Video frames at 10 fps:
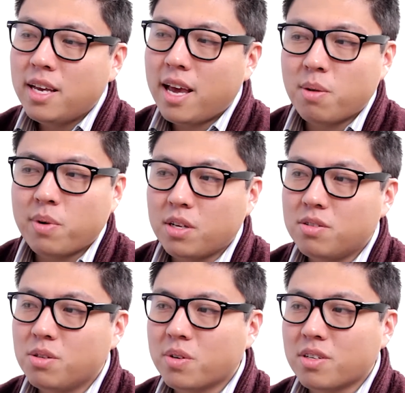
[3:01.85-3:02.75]
anybody
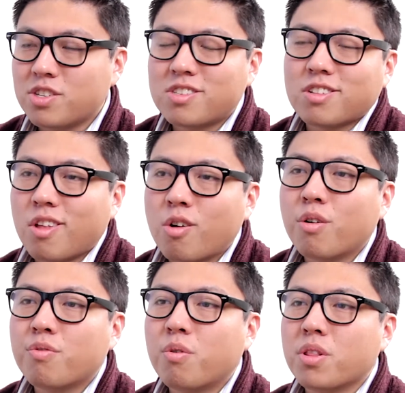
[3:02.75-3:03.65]
doing just a
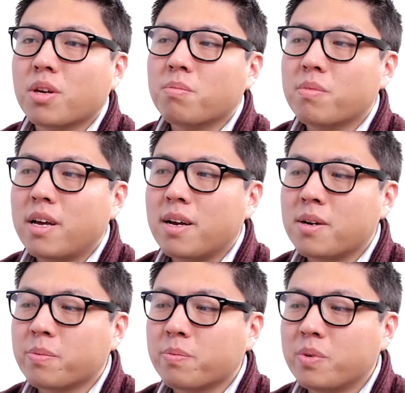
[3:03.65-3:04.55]
logo for them.
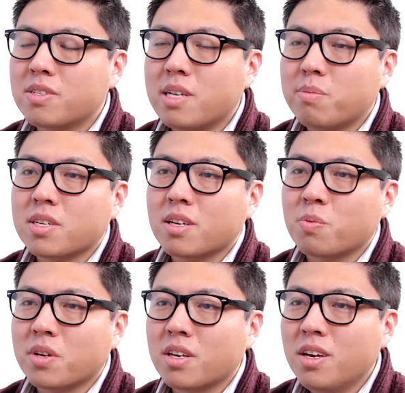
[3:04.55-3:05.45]
We stepped
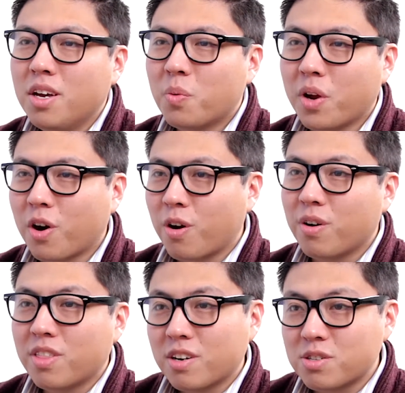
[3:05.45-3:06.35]
in, we
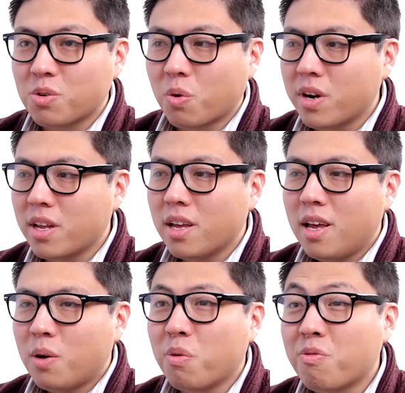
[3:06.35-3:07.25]
heard their story,
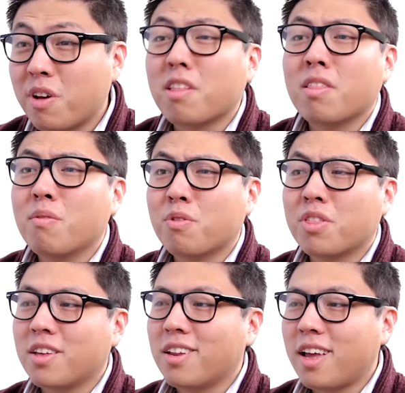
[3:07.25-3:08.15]
we fell in love
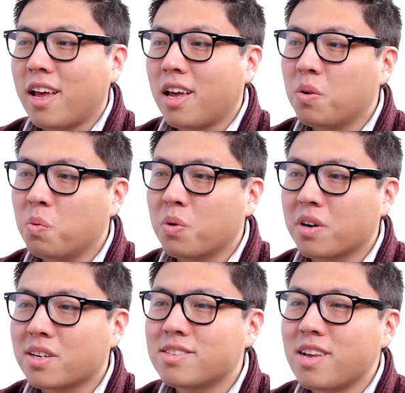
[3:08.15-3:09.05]
with it, and we
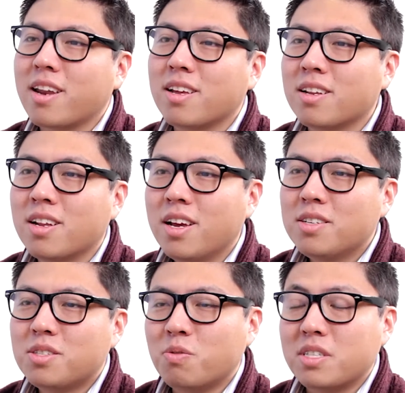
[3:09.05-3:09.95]
were excited
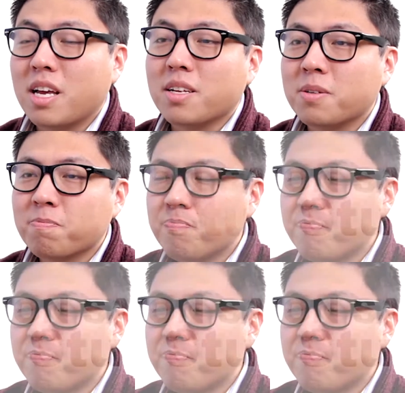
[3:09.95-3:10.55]
to retell it.